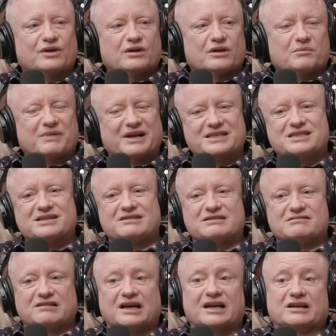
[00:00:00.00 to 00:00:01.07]
Banter is
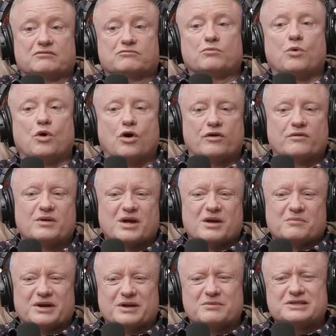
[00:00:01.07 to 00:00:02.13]
right in water.
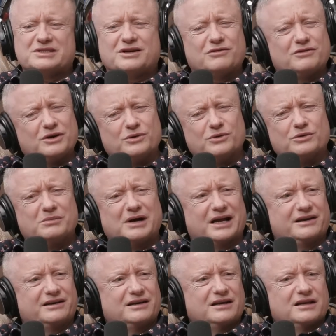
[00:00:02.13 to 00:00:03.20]
But he was cruel, man.
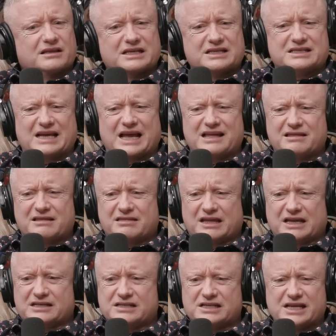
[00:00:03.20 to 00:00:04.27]
They say the
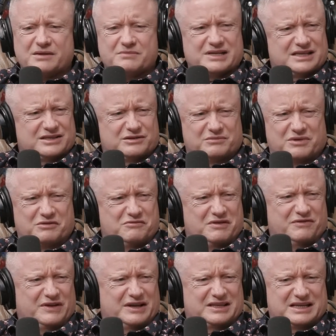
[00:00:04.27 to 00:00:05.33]
things. Liam's had some
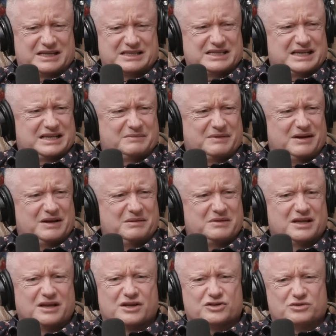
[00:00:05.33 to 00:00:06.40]
horrific things said about him.
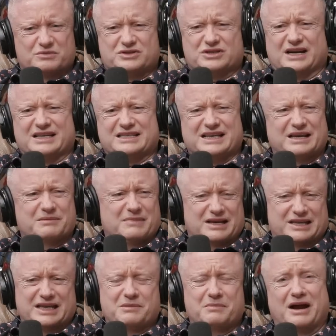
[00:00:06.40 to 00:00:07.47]
Someone trying to tell him,
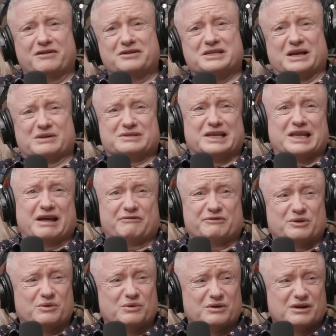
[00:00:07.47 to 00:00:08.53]
Liam Harrison had a left
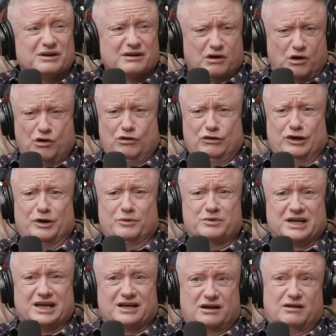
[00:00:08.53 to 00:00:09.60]
hook or low
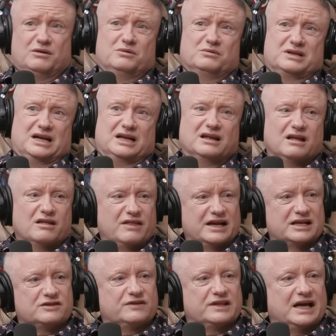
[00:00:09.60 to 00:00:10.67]
kick. Oh, okay, thanks
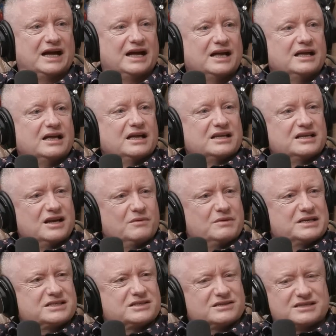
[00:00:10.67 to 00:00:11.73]
for that. You know,
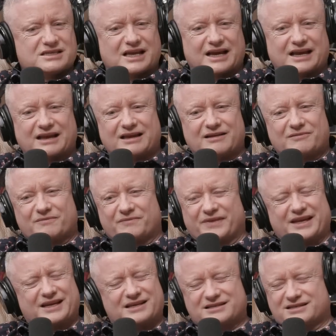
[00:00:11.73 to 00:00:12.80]
it's just like
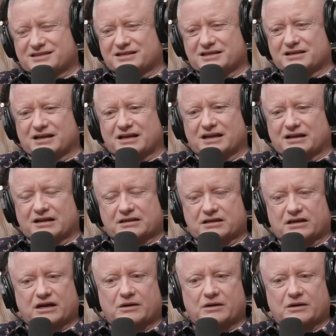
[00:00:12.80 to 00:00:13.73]
this. I don't know.